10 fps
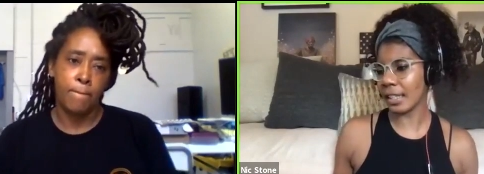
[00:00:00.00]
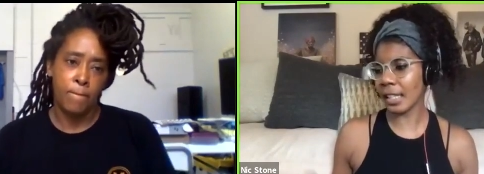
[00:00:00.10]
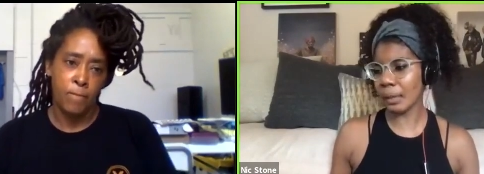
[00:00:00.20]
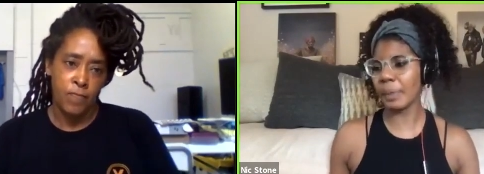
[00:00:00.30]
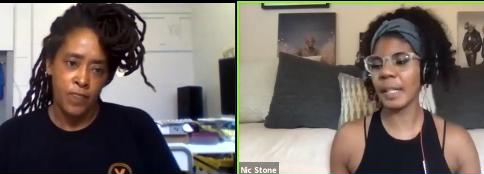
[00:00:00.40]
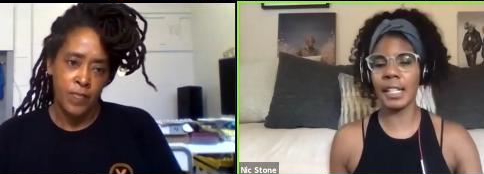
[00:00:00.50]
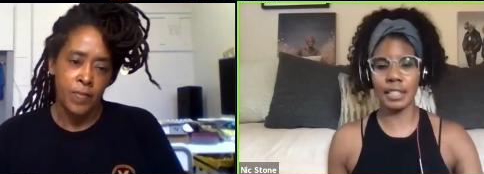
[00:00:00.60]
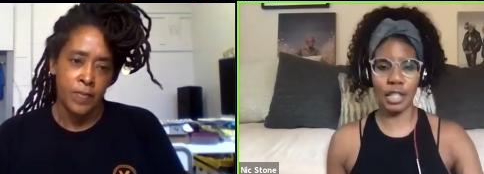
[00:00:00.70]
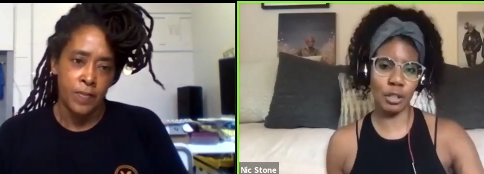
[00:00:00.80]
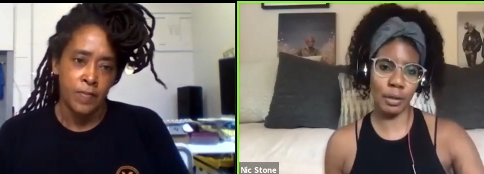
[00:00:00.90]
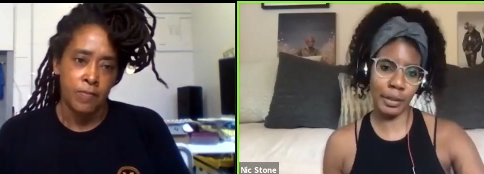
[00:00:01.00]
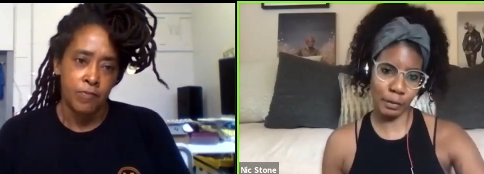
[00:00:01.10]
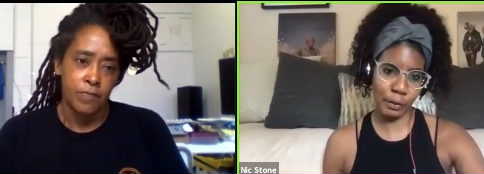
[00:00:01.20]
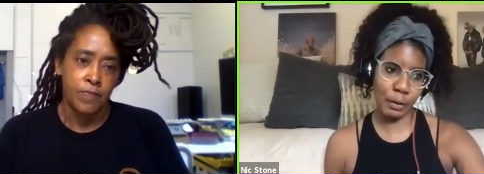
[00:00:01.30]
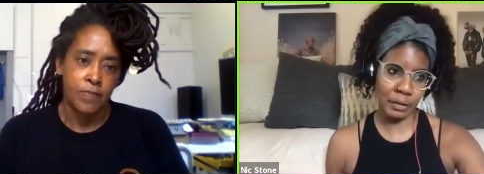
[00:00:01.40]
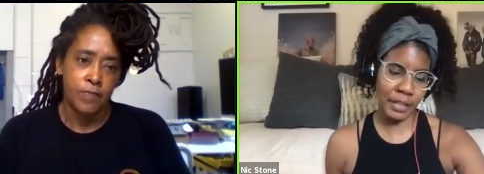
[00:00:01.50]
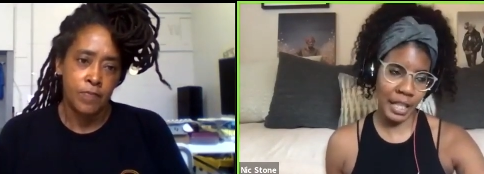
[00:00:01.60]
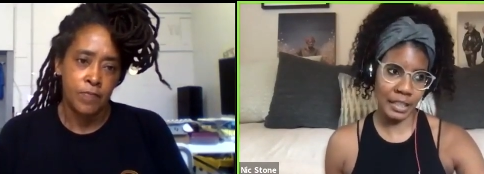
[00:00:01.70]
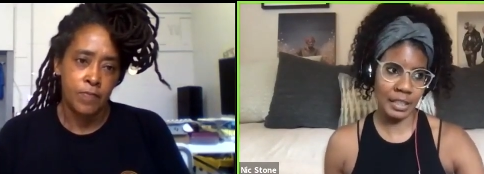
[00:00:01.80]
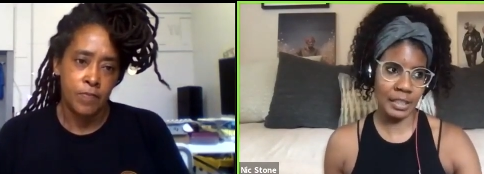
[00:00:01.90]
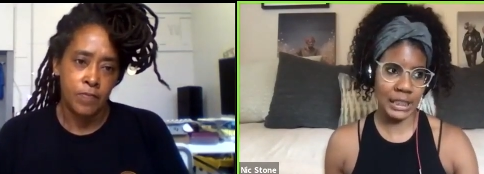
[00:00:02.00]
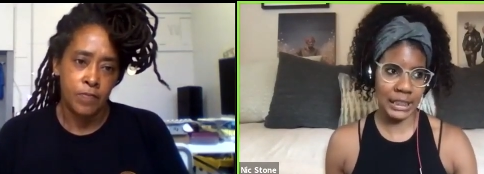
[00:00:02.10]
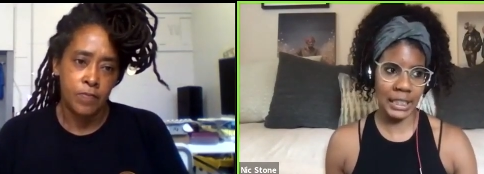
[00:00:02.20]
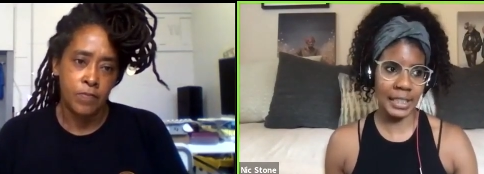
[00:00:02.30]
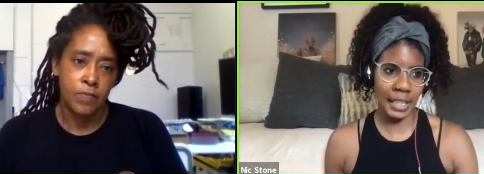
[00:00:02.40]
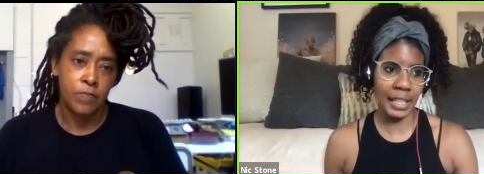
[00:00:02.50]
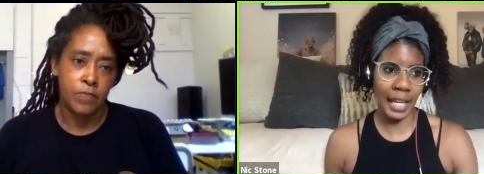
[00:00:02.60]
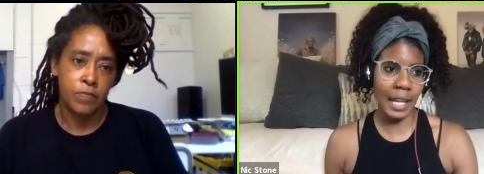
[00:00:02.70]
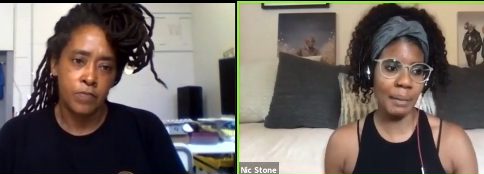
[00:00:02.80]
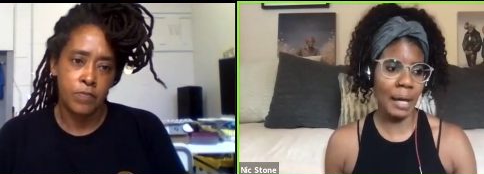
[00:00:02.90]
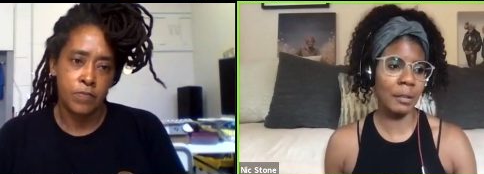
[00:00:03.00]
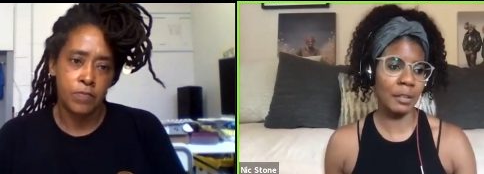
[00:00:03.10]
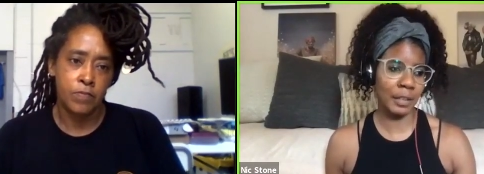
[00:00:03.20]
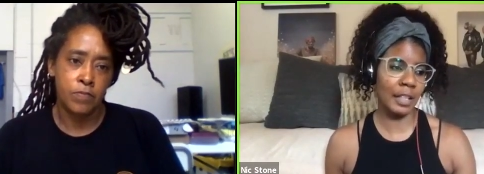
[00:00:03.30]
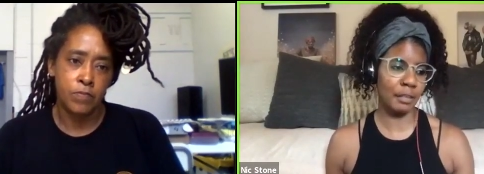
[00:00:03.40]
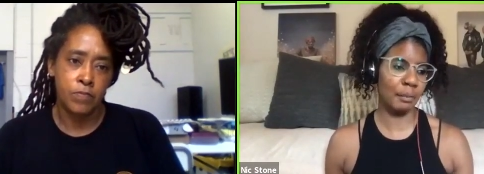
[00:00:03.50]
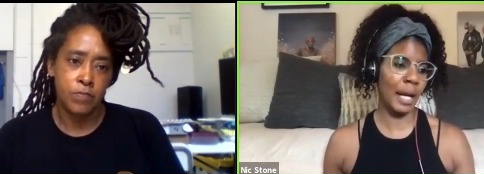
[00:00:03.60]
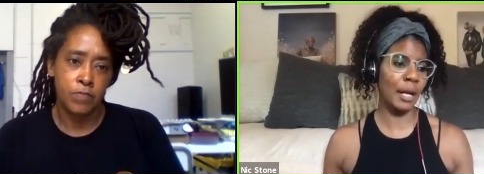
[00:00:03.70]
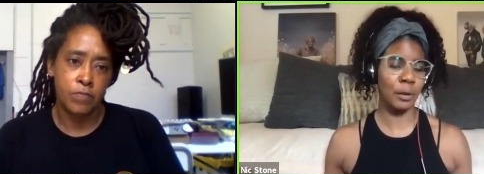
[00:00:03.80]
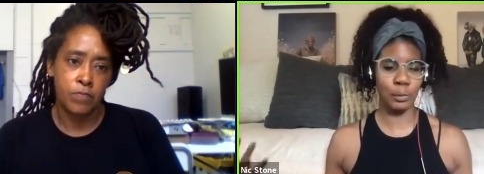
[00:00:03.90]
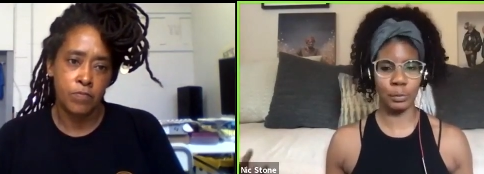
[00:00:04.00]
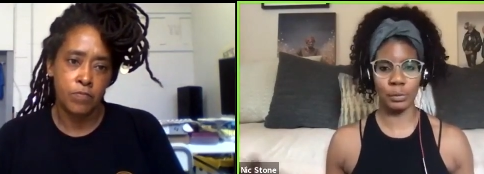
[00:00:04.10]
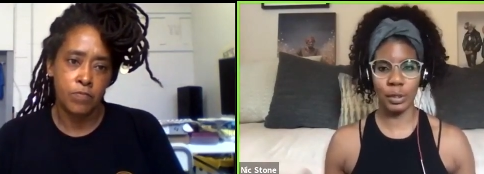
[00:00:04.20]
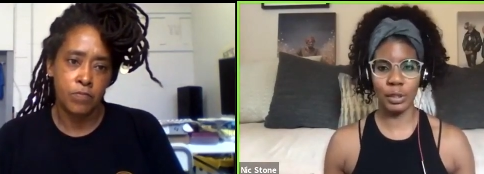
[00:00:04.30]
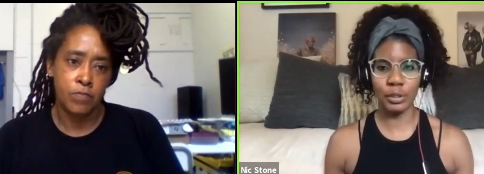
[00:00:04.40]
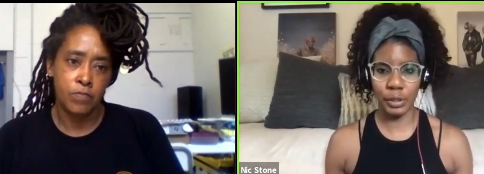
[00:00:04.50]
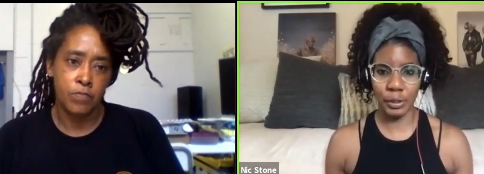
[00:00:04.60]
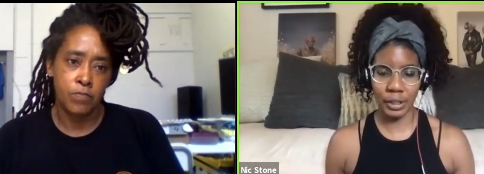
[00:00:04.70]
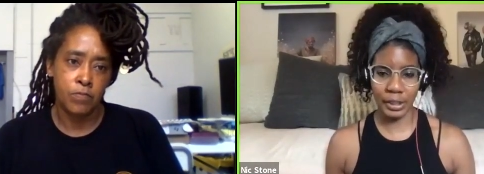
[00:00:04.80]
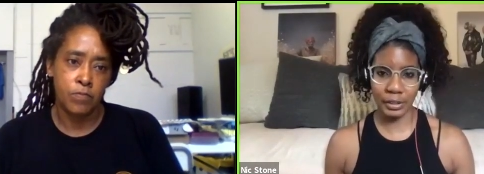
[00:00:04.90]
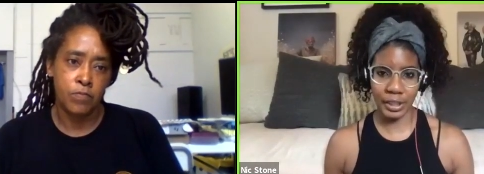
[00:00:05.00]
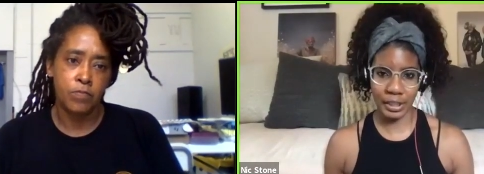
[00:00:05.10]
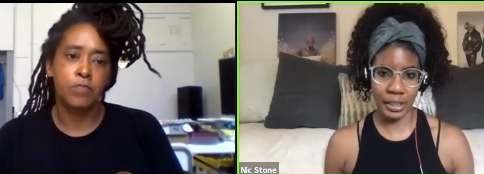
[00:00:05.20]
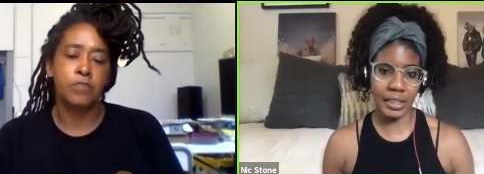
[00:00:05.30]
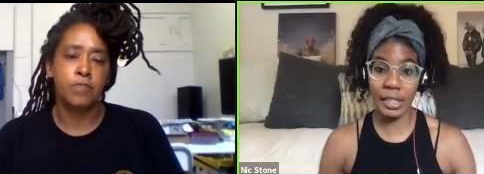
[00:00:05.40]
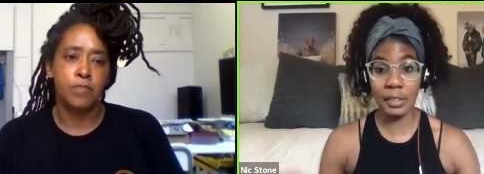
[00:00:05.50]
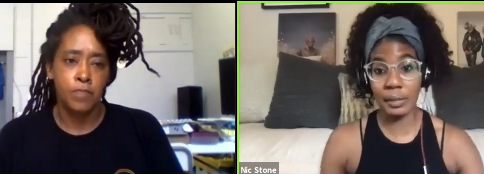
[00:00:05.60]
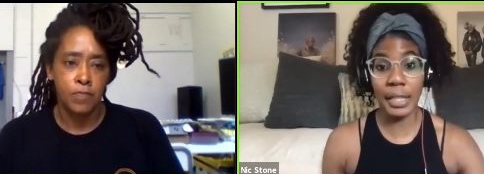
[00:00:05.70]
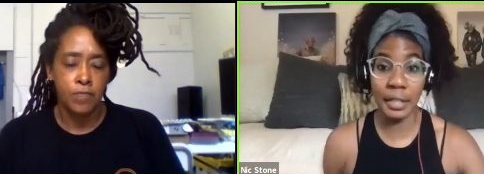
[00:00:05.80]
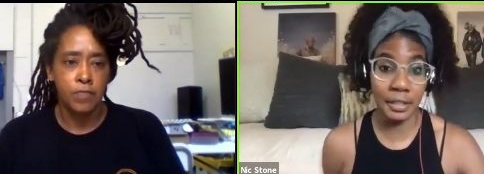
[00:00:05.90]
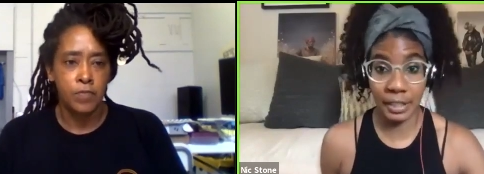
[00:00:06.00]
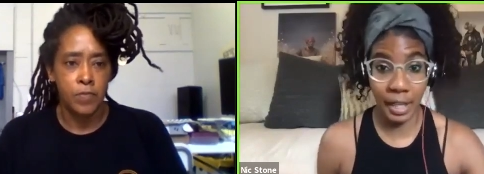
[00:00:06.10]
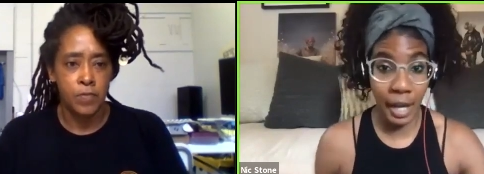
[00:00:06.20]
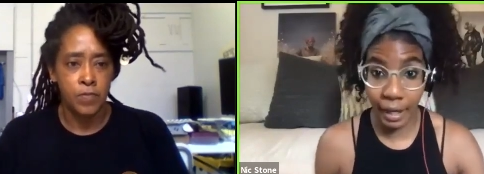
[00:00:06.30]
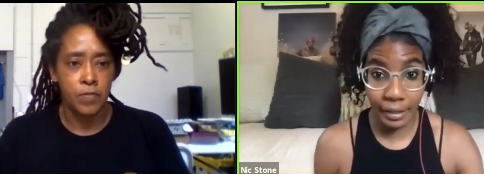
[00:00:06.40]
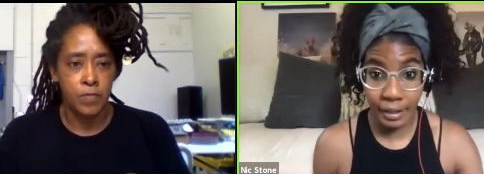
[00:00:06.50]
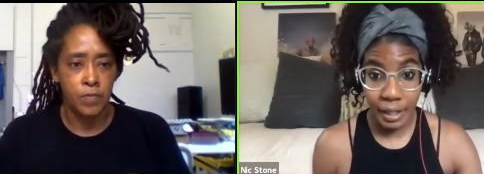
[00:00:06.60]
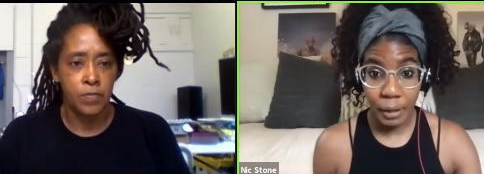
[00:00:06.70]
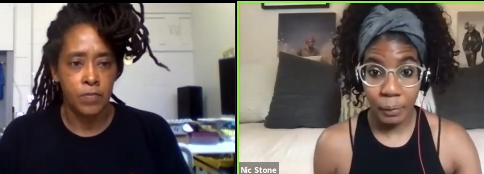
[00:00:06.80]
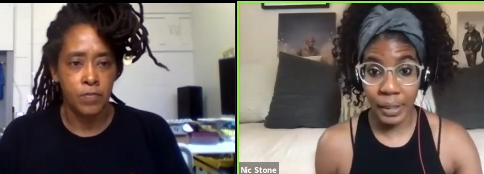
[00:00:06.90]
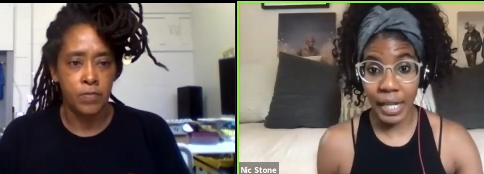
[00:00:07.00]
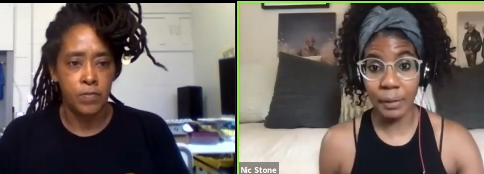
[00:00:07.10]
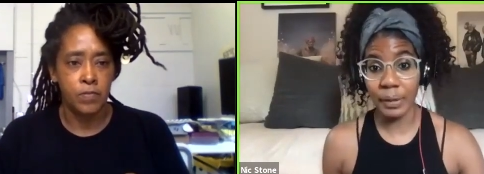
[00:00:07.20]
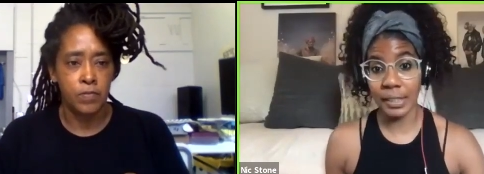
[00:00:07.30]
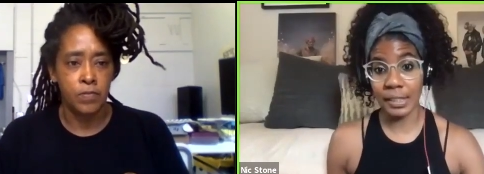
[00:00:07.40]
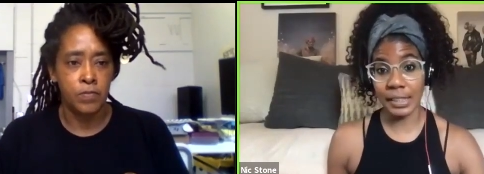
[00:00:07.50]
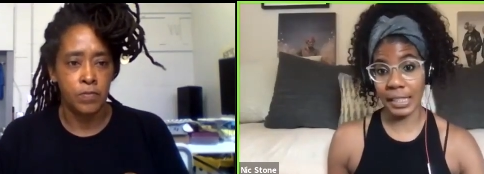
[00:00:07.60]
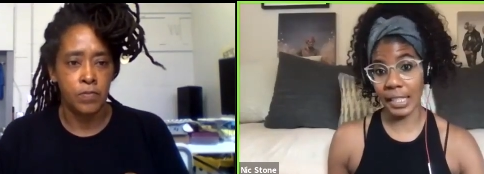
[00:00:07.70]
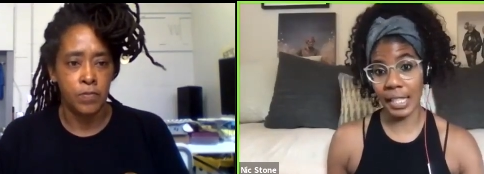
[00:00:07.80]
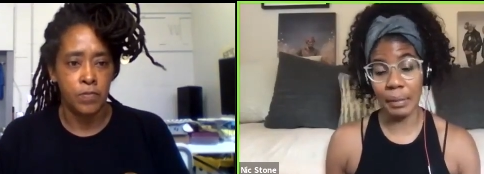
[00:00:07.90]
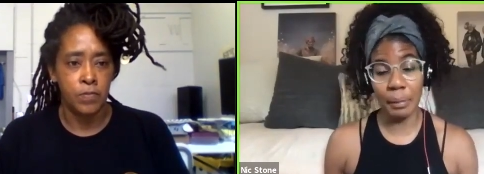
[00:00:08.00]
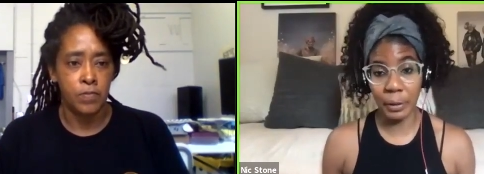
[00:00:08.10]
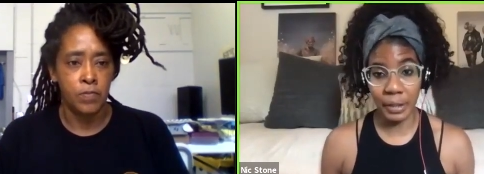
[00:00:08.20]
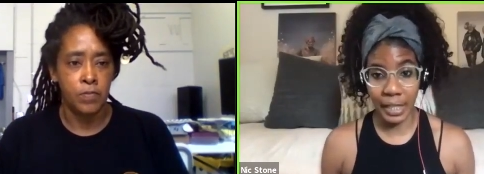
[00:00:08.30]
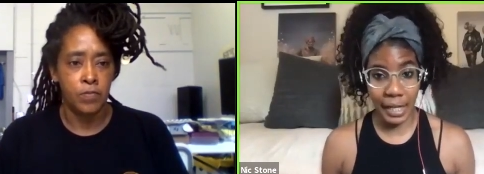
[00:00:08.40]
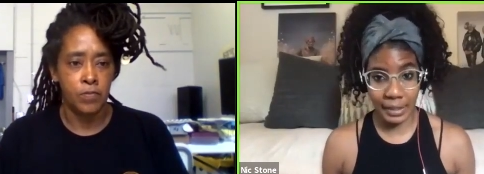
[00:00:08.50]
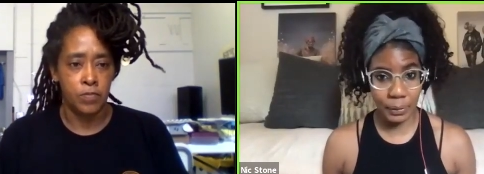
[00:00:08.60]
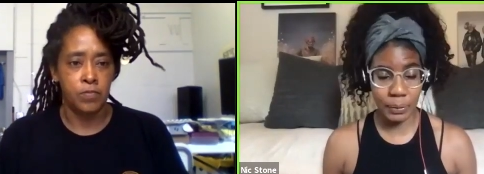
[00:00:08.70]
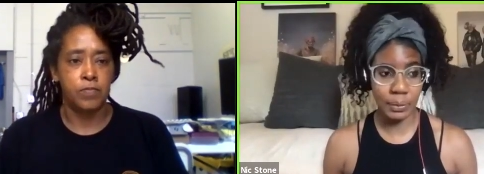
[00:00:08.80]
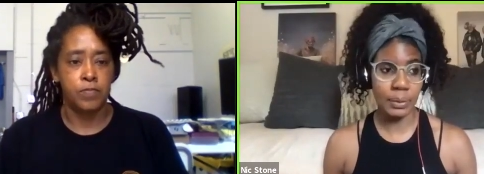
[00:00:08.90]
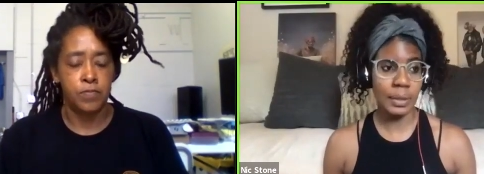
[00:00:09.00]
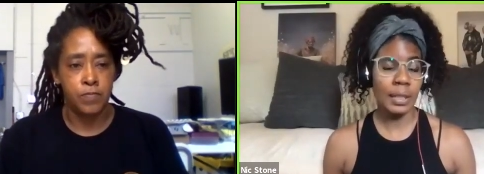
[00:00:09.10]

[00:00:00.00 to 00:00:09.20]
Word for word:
Speaker 1: keeping a journal in the form of letters, like that came out of kind of my own journaling tradition. Cause I used to write letters to God when I was like in middle and high school.